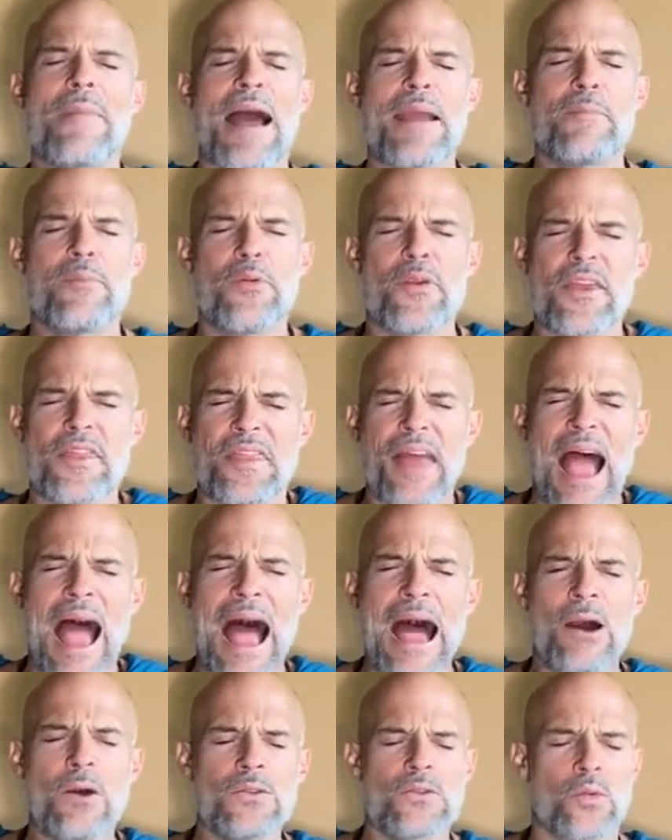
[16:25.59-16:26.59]
I breathe
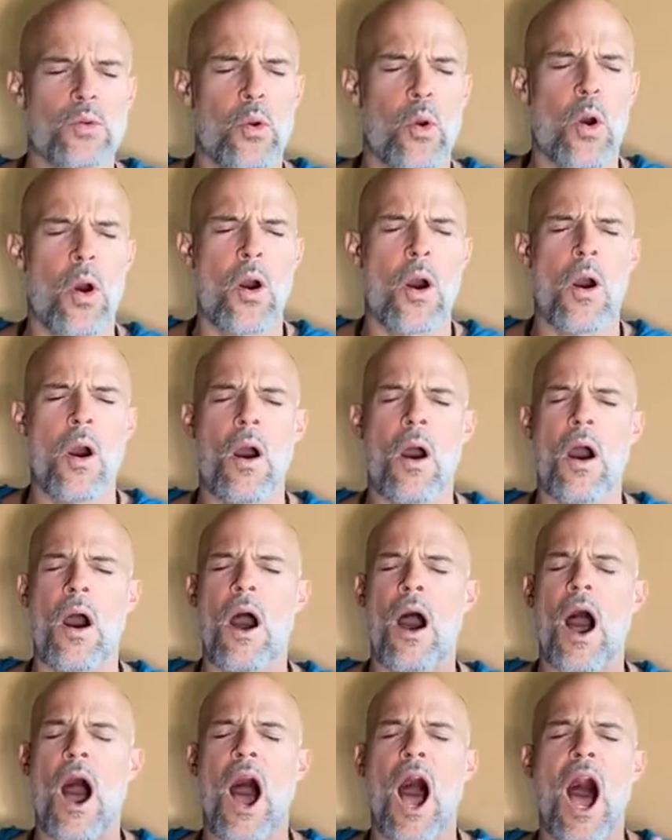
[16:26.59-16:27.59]
out
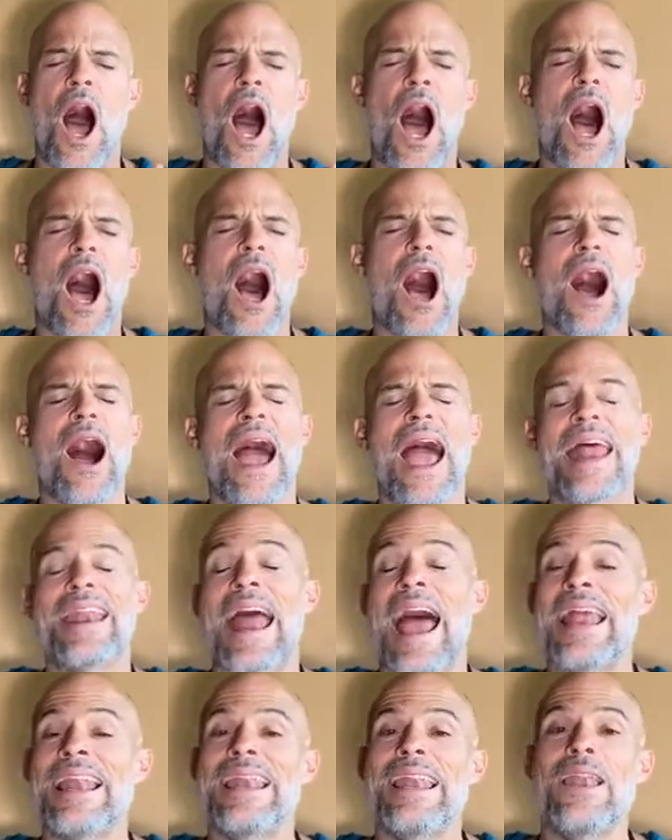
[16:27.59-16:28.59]
and
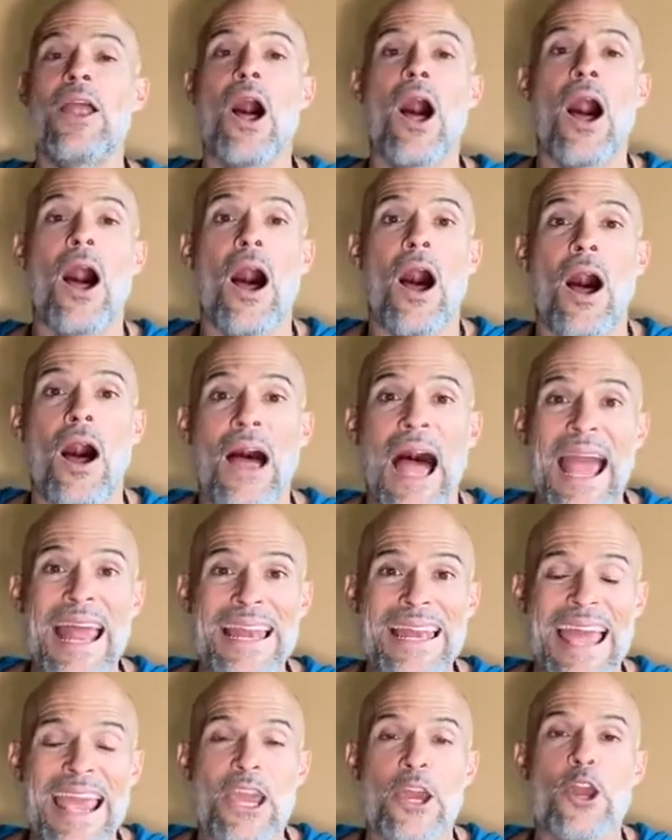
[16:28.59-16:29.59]
I
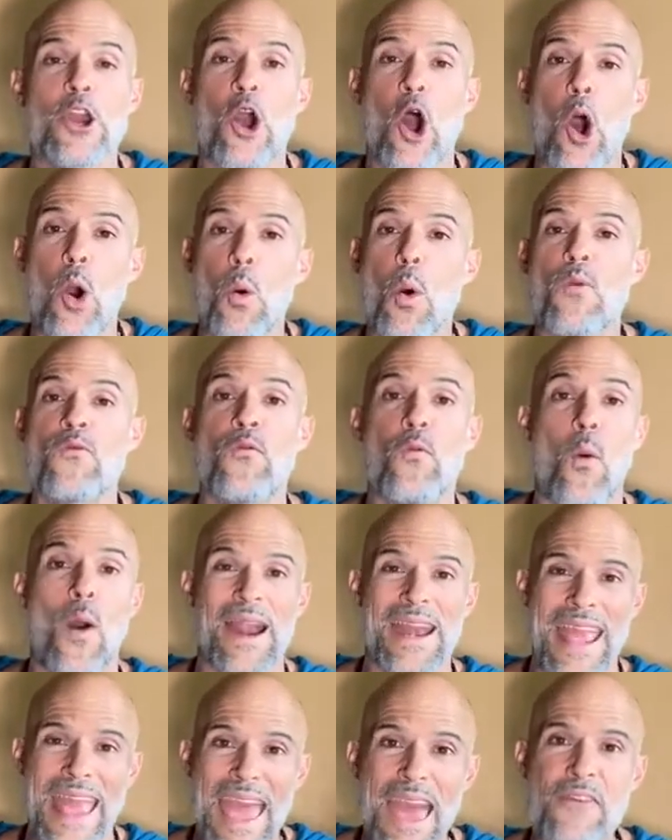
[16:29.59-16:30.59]
let go of
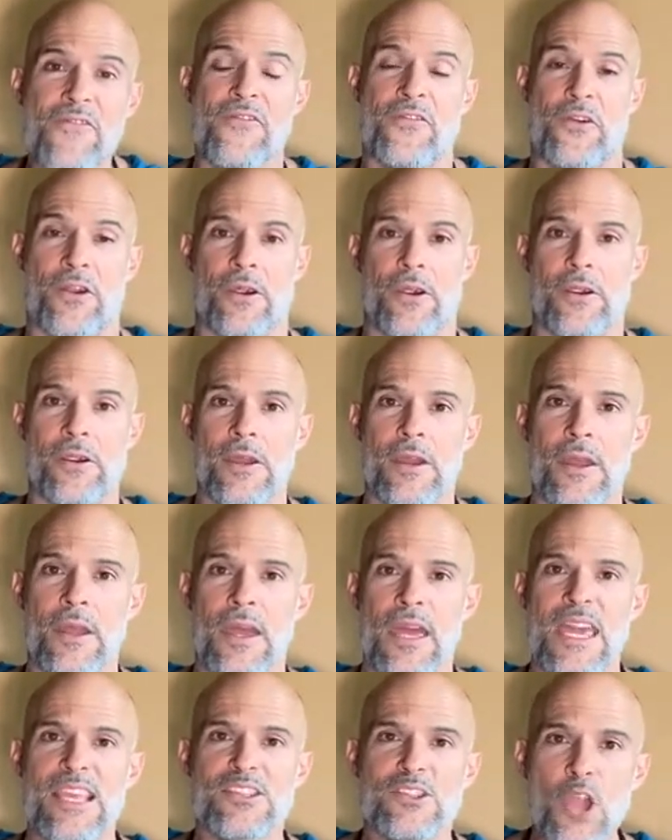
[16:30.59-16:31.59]
whatever
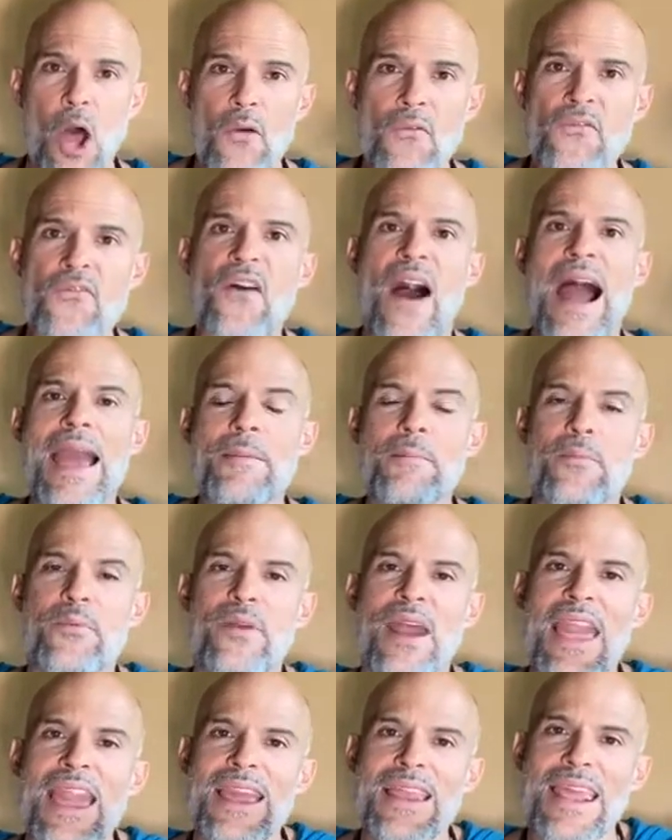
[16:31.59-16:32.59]
is not
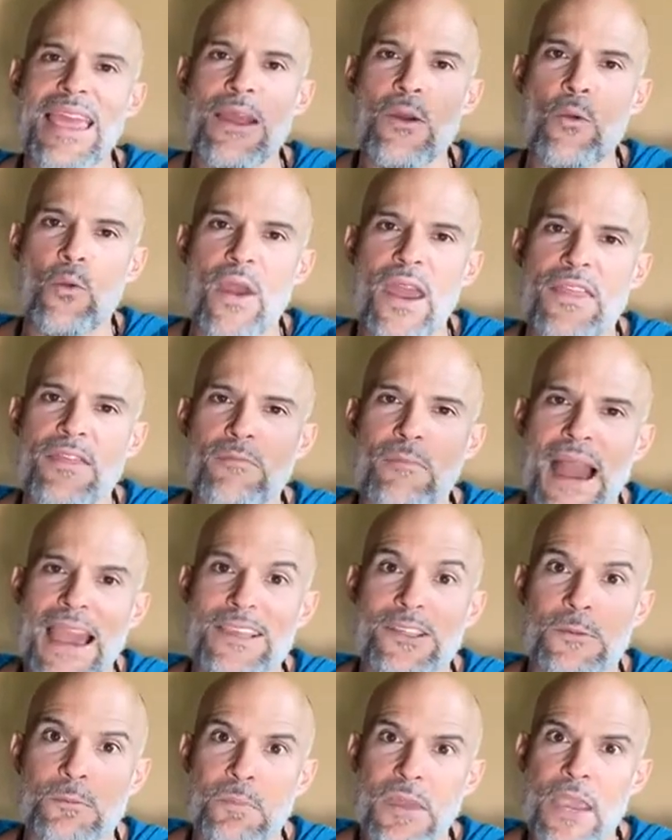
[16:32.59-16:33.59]
vibrating with my
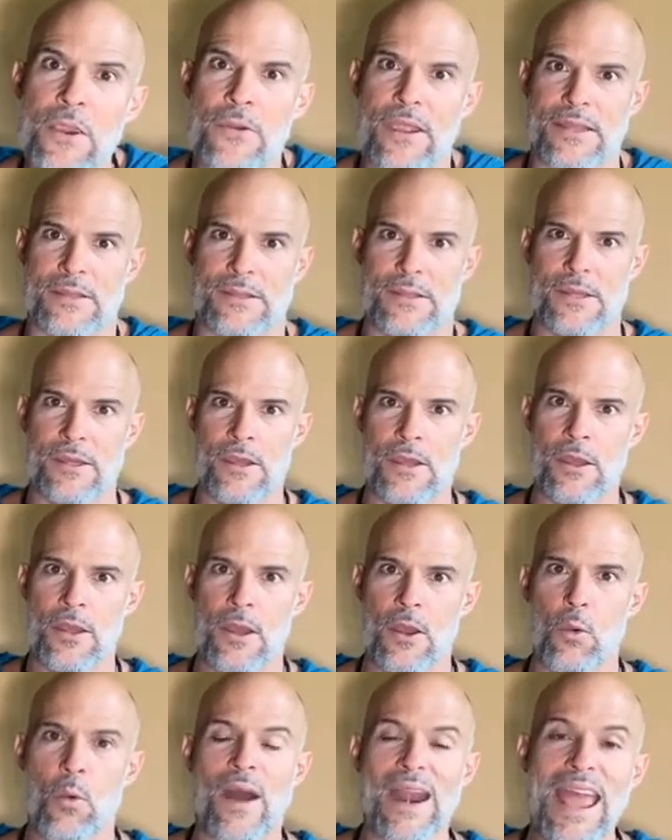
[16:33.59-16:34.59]
spirit.
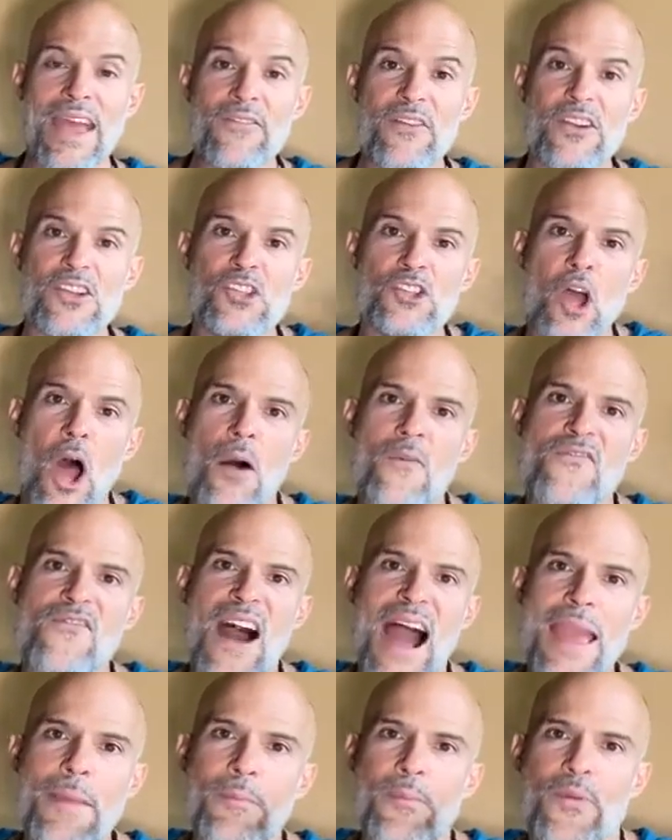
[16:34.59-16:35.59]
Whatever is not
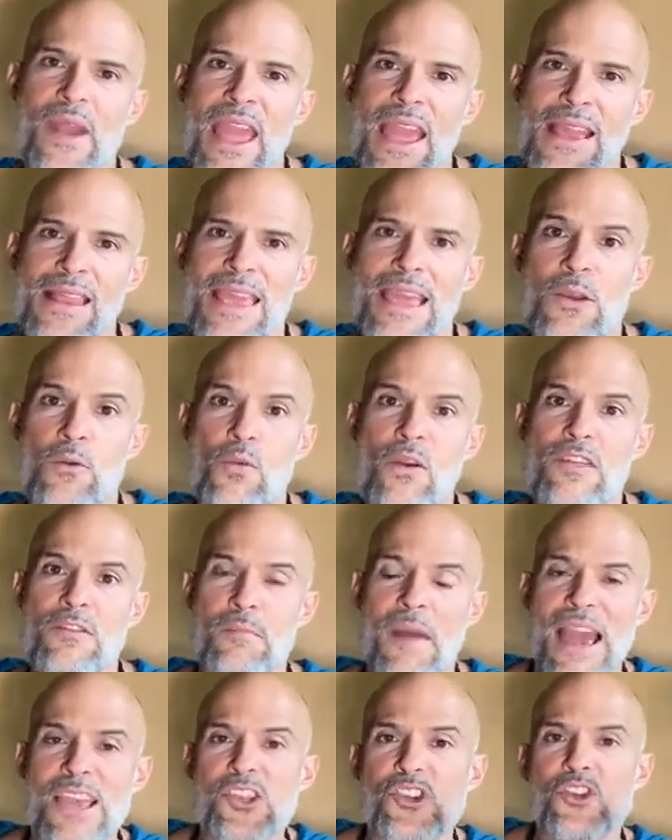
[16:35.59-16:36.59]
vibrating with
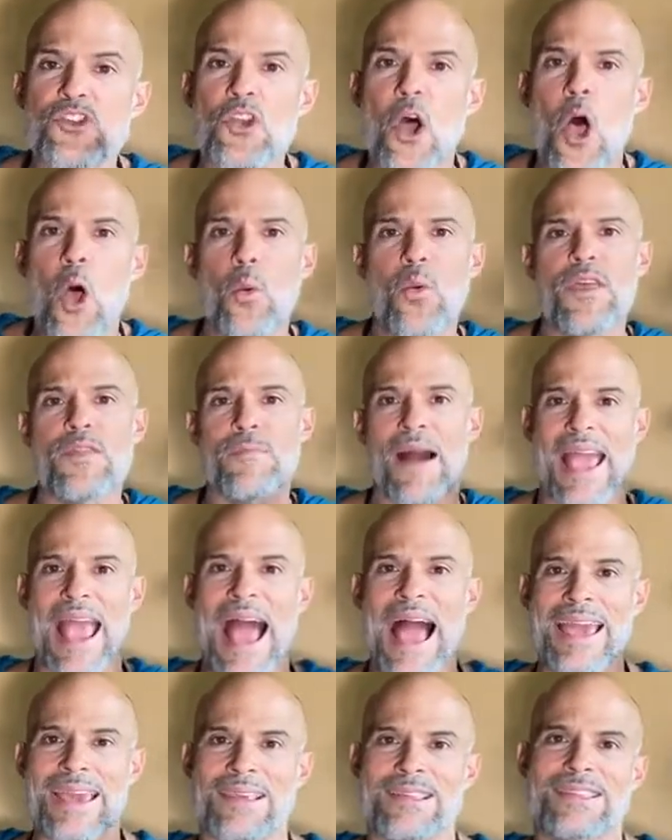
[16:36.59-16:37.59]
my soul, with my
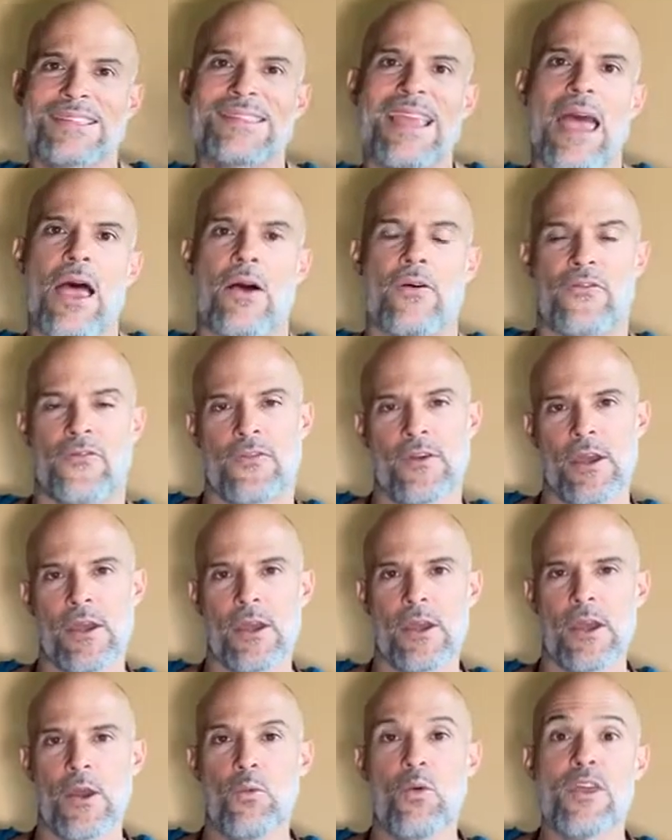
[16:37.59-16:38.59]
highest self,
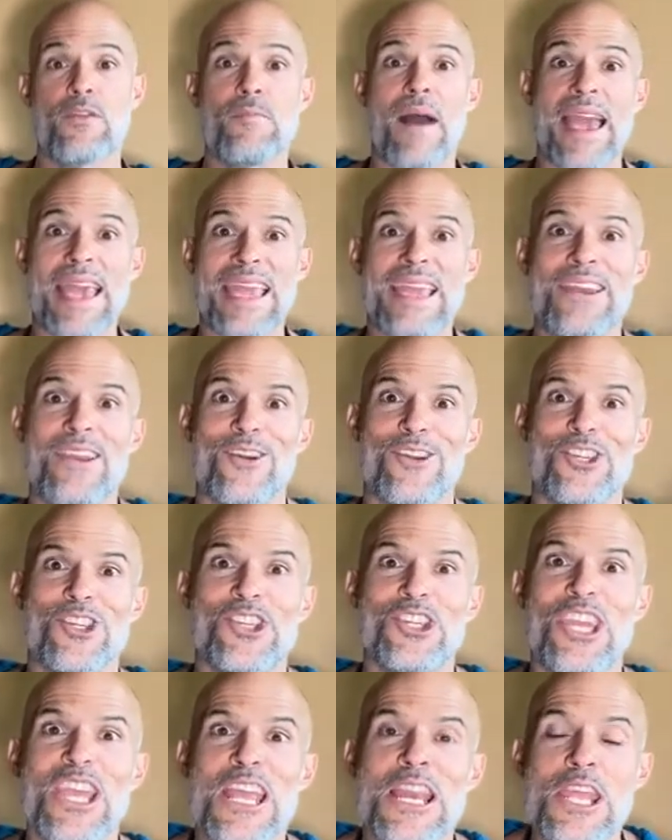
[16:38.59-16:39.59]
with my inner
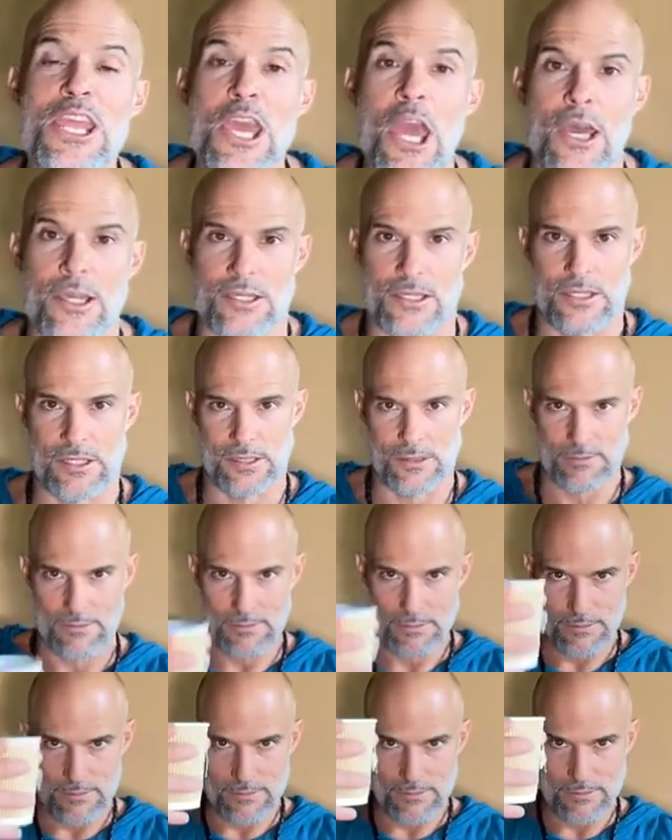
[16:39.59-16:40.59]
genius.
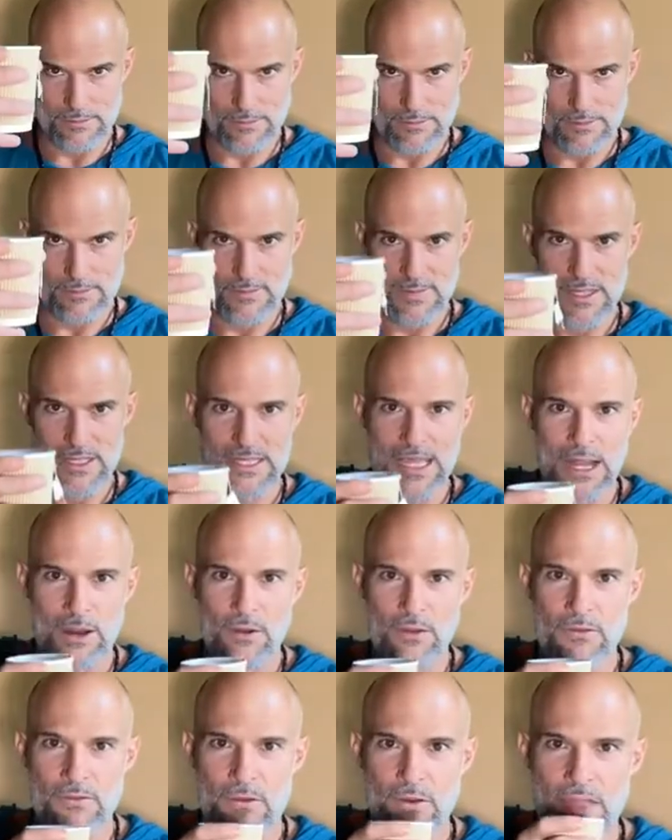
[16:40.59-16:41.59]

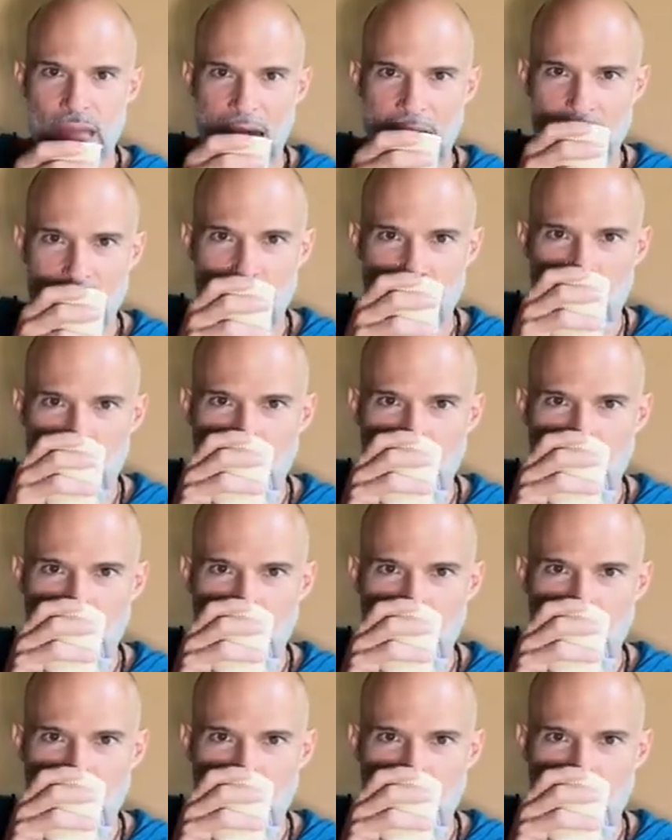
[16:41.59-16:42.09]
Salud for that.